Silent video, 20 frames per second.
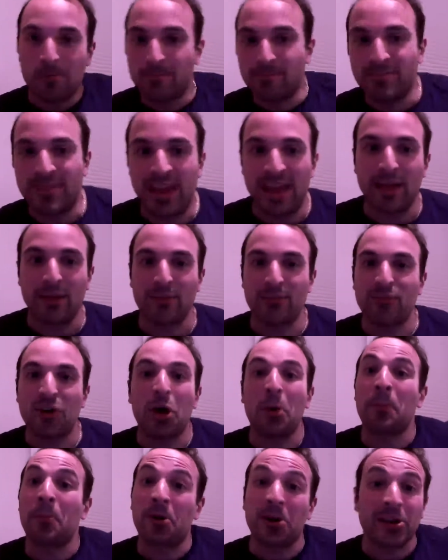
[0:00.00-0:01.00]
they
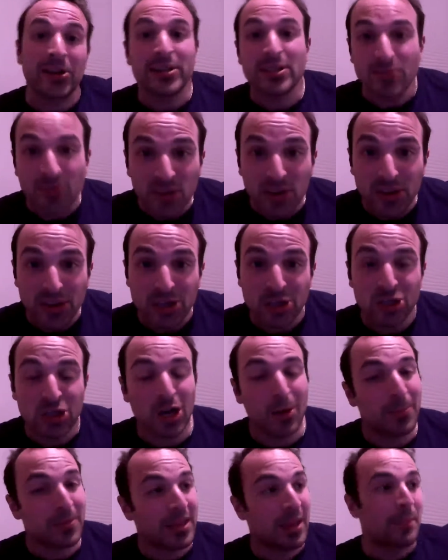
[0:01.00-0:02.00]
fell apart against Philly,
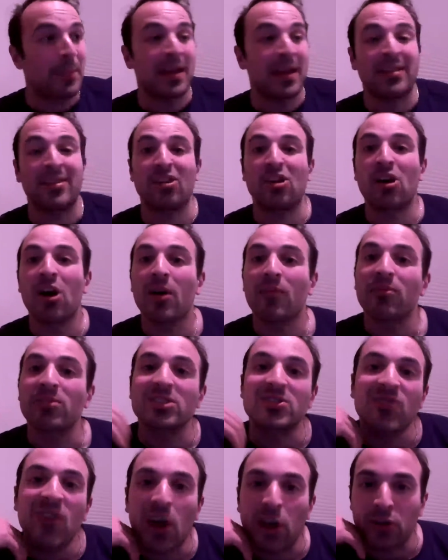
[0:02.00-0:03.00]
sure, but they made it to the
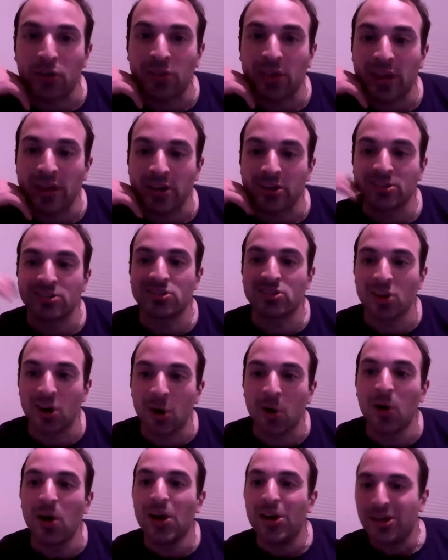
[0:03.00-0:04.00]
conference final that year.
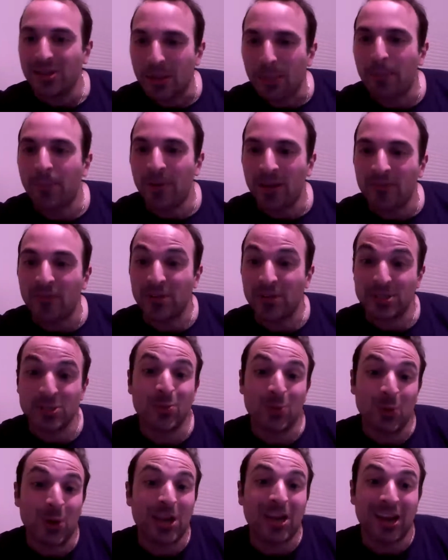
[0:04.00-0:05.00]
So if it's
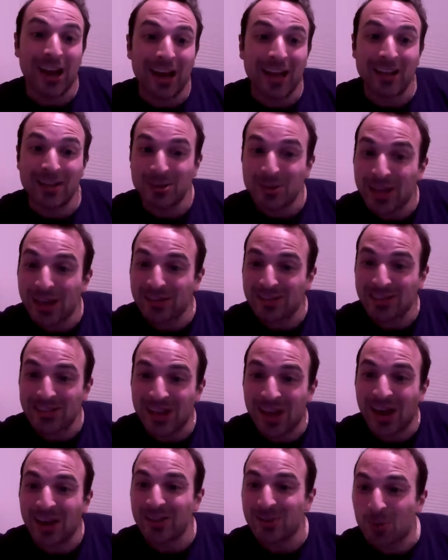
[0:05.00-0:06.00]
2009,
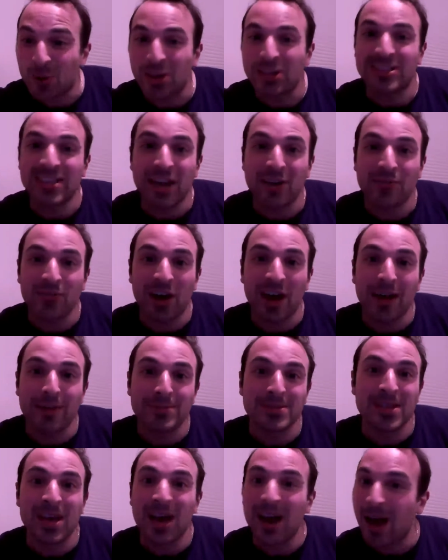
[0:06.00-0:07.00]
2010
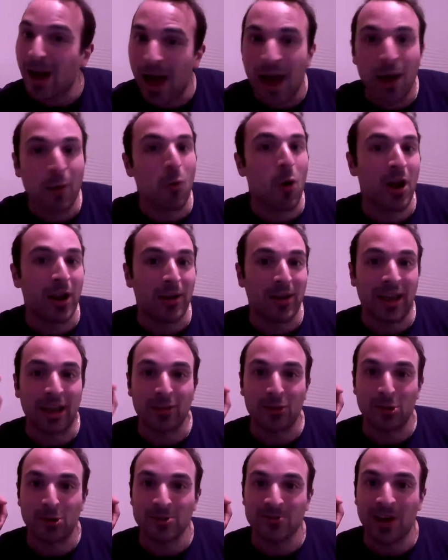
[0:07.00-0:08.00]
vibes, I want to
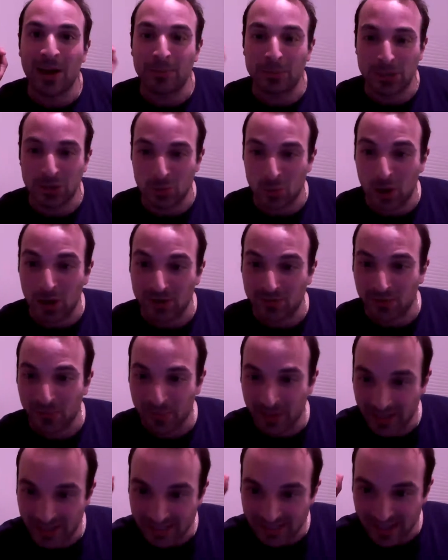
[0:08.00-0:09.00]
get those vibes as well
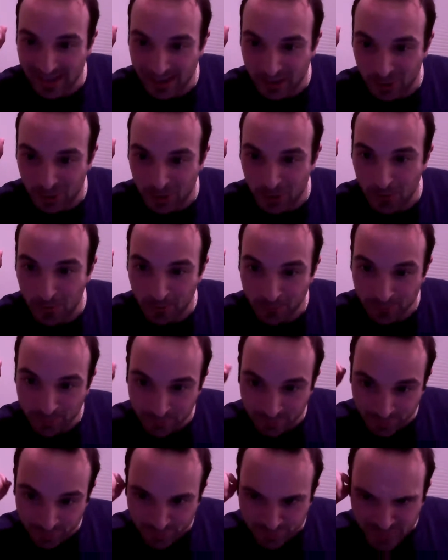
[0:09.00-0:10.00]
from this group.
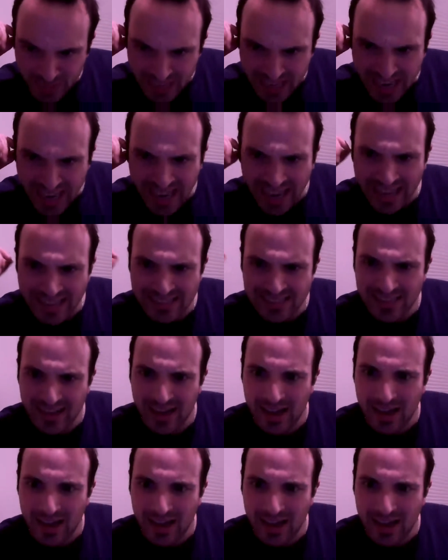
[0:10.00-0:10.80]
And